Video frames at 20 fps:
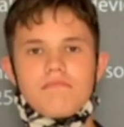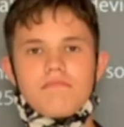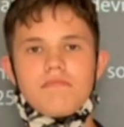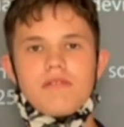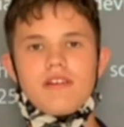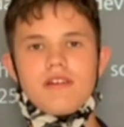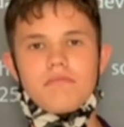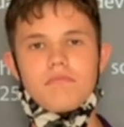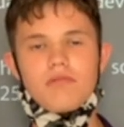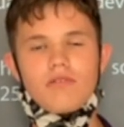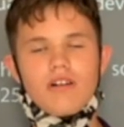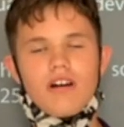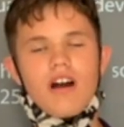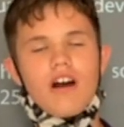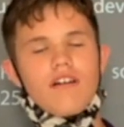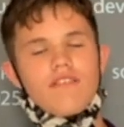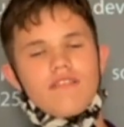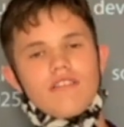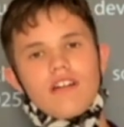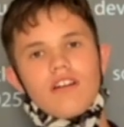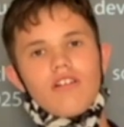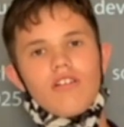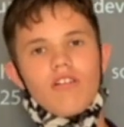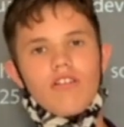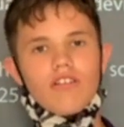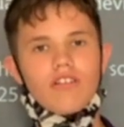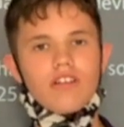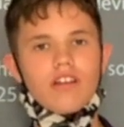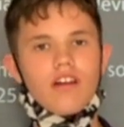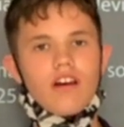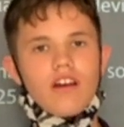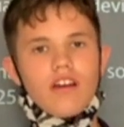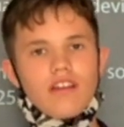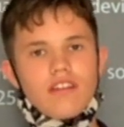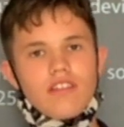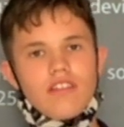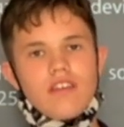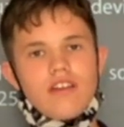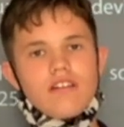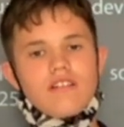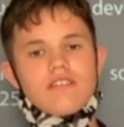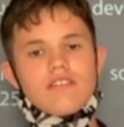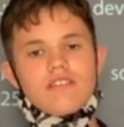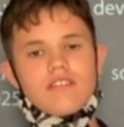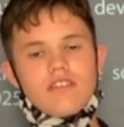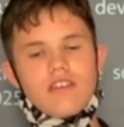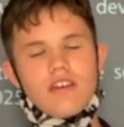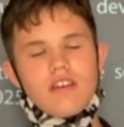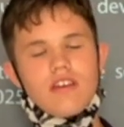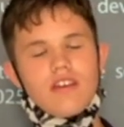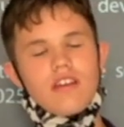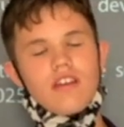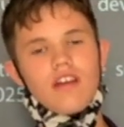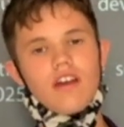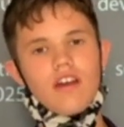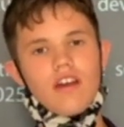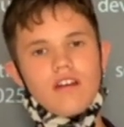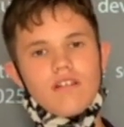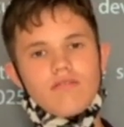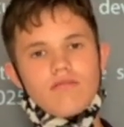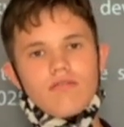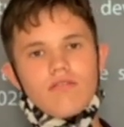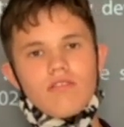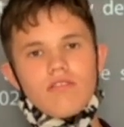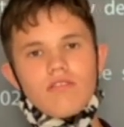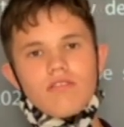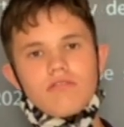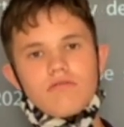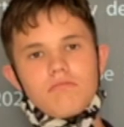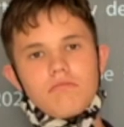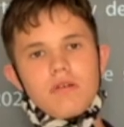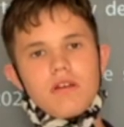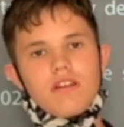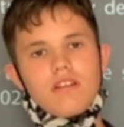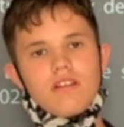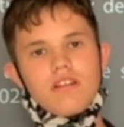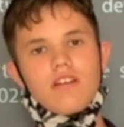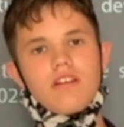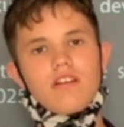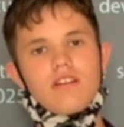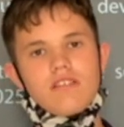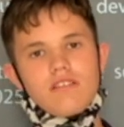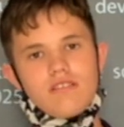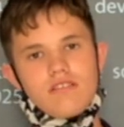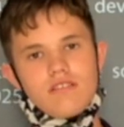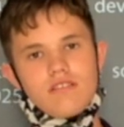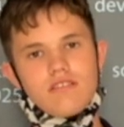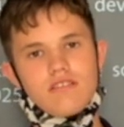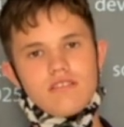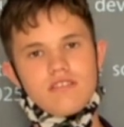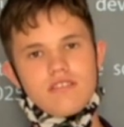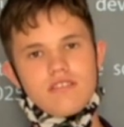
People have their own ideas and have own opinions.